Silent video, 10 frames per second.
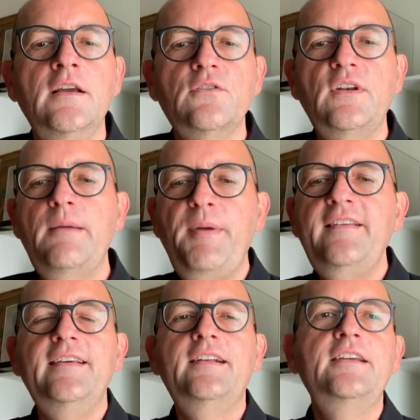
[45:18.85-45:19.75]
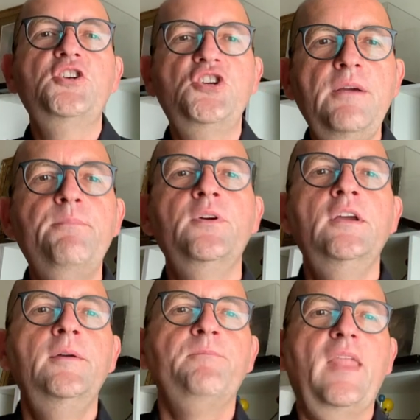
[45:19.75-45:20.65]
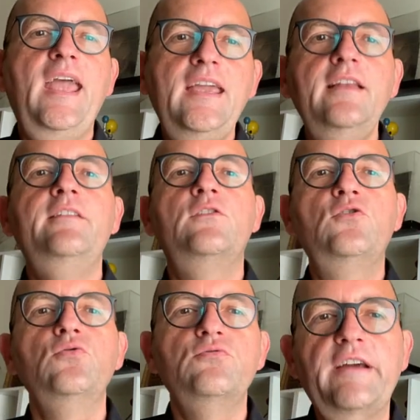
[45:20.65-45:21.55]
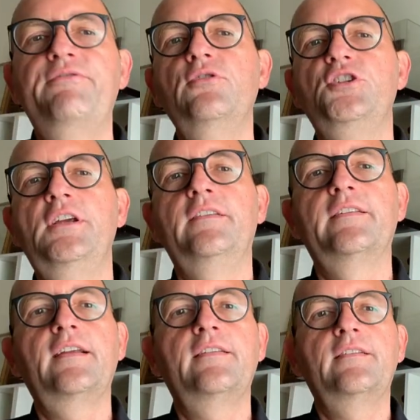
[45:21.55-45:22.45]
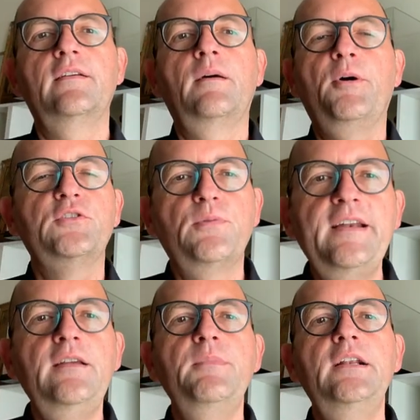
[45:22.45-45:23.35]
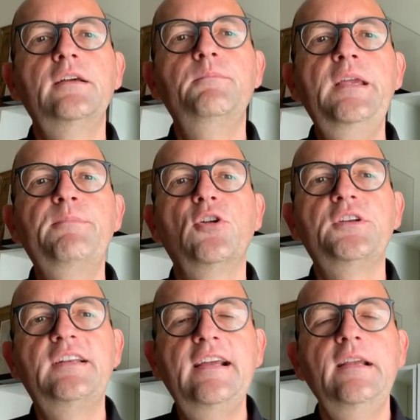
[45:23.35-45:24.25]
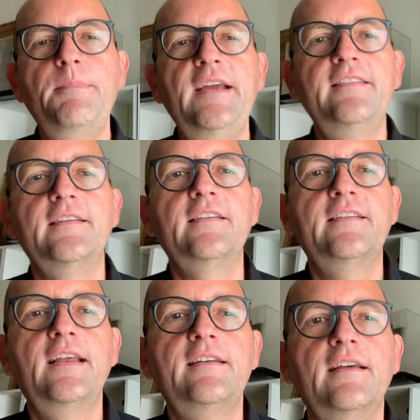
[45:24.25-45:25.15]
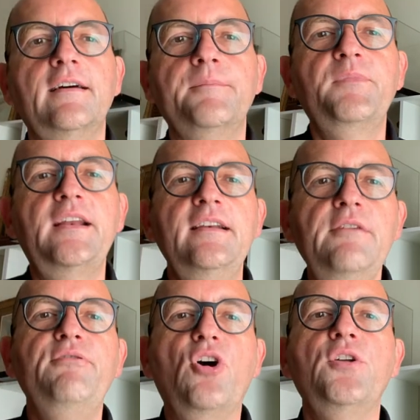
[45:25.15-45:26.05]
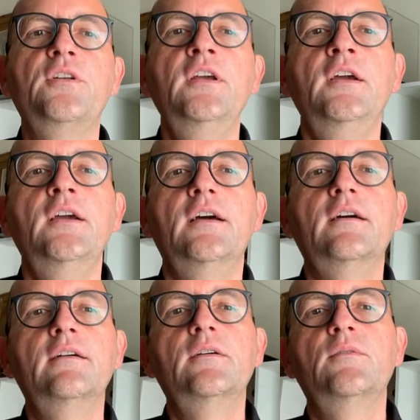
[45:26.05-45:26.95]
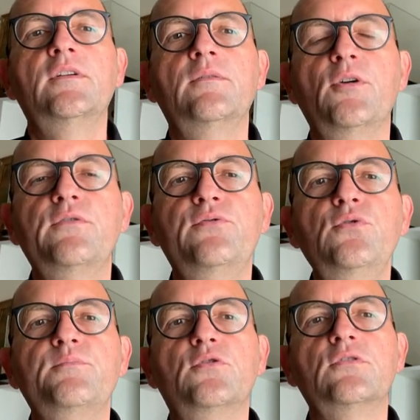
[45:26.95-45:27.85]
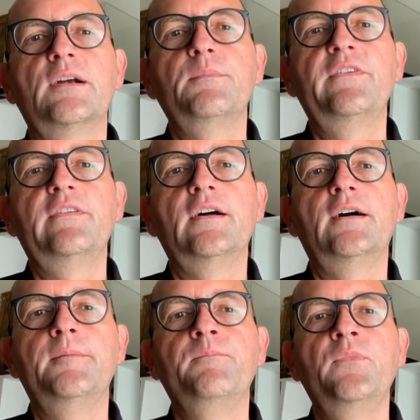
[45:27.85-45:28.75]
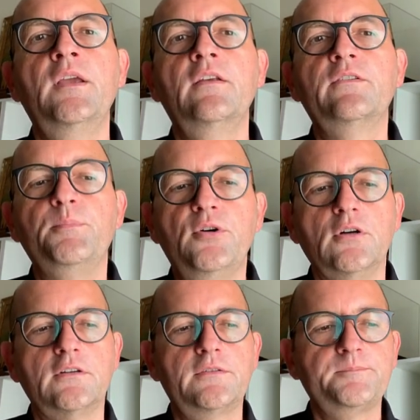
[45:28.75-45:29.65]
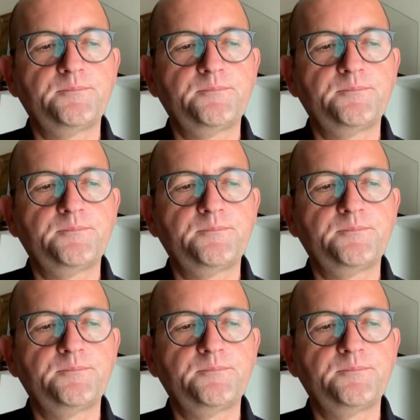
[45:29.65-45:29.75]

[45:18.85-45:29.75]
So they basically ship aid to refugees. That's about 20 million people on a daily basis that live on the World Food Programme's support.